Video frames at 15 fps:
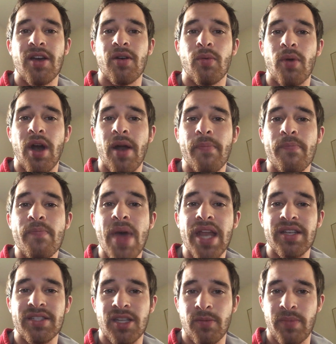where I'm
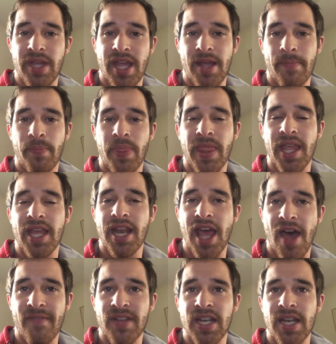meant to be in
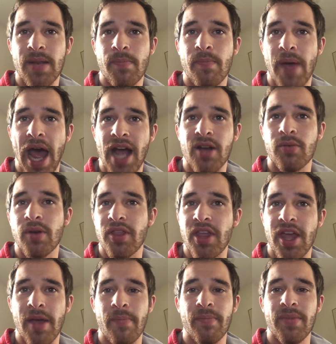heaven, back with
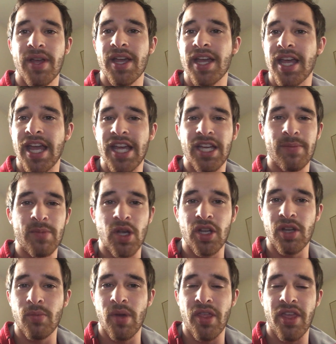Him, in
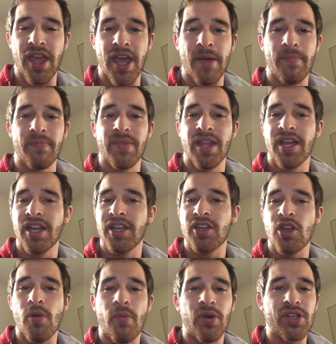communion with Him.
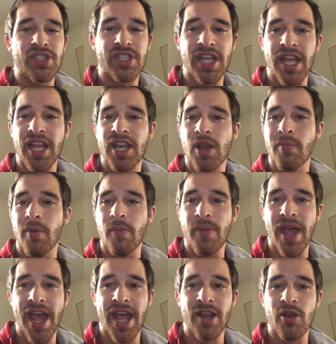No more sin, no more
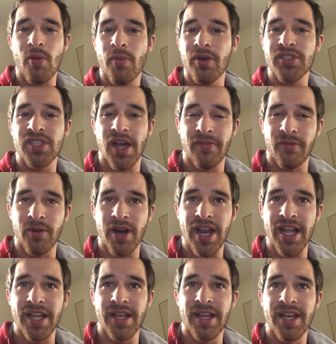pain, no more
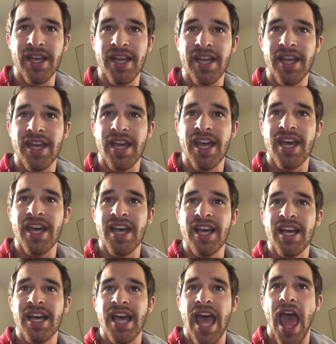suffering.
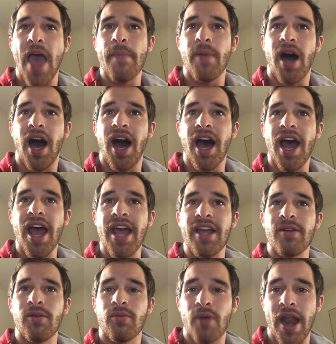Am
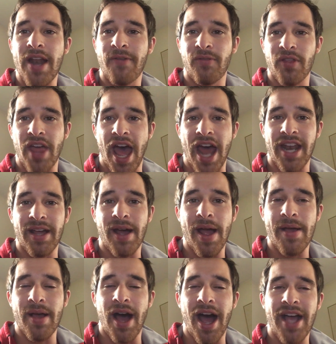I ready for that?
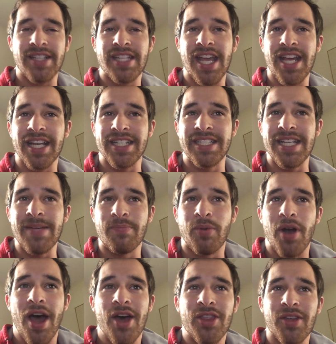I take a deep
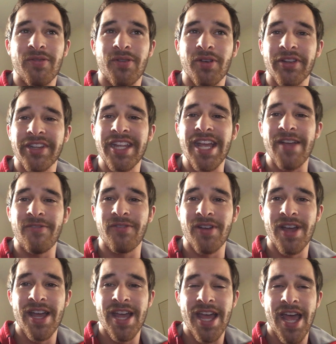breath of relief,
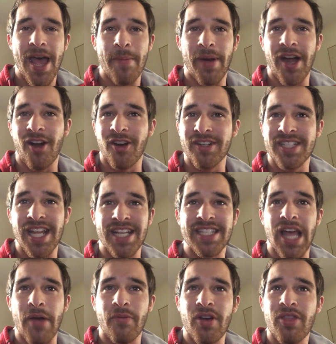and my heart takes
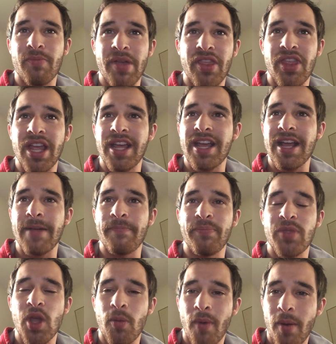that with me, thinking,
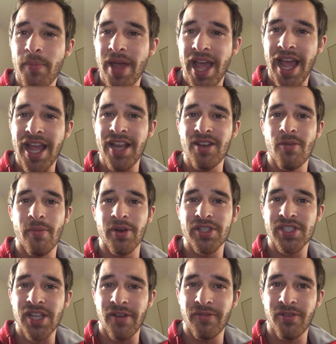no more pain, no more
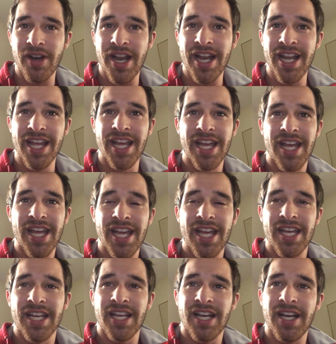suffering,
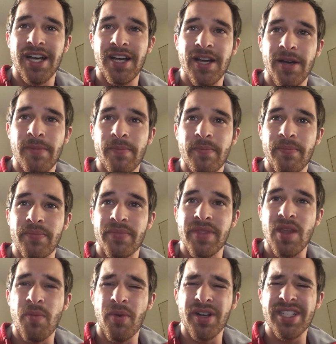no
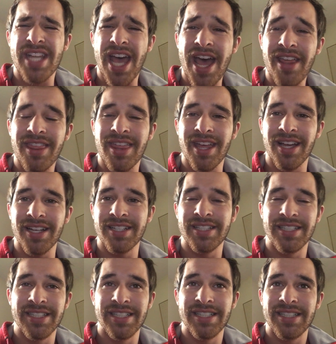more death.
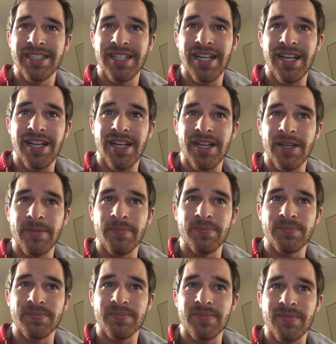Um,
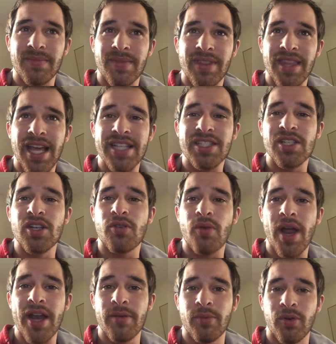that's
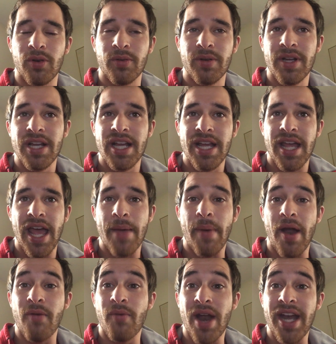incredible. Am
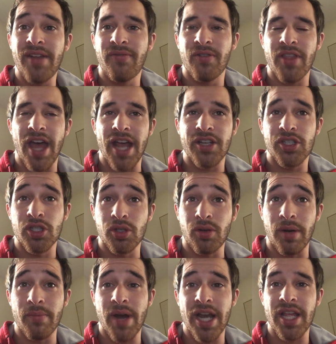I ready for that? Sure,
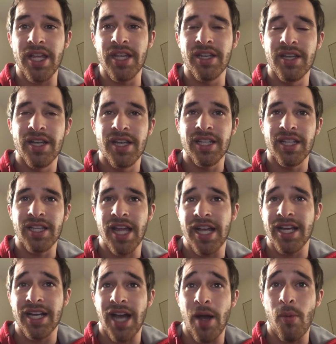I'm ready.
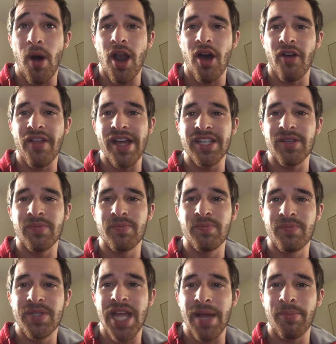Like, I want all that to
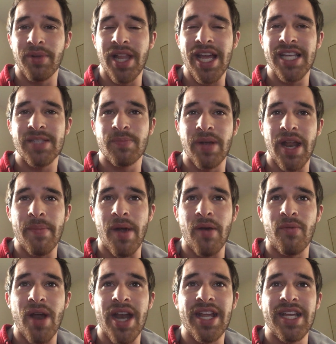take place, but am I
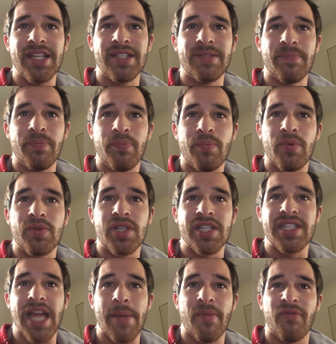ready to
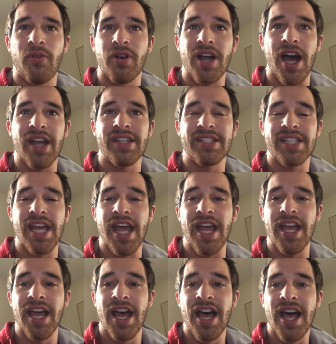stand before God and
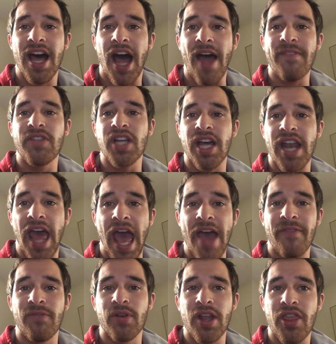say, I've done
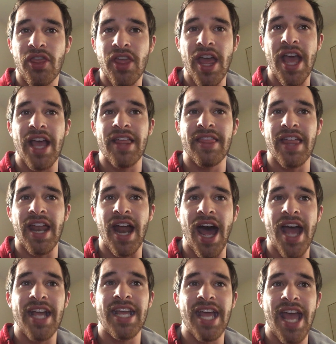everything that
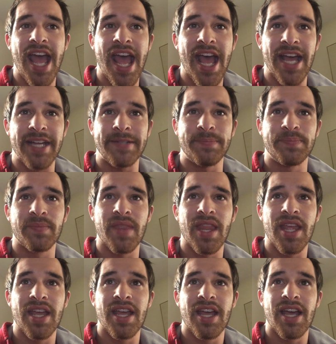I can
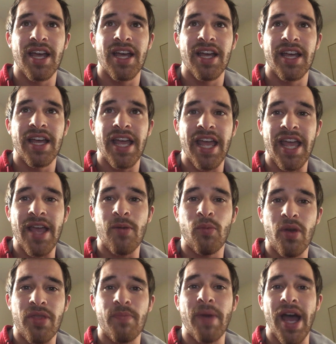
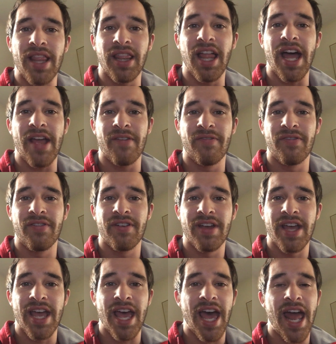with my life,
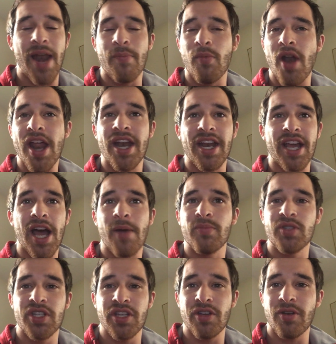and I'm ready to come
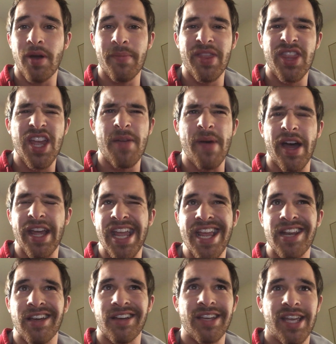to you? I mean, think about
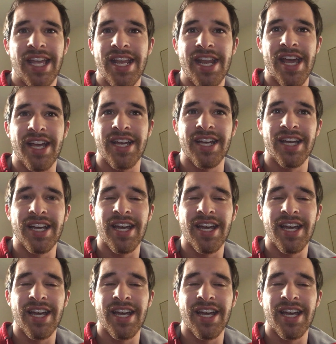Enoch. Enoch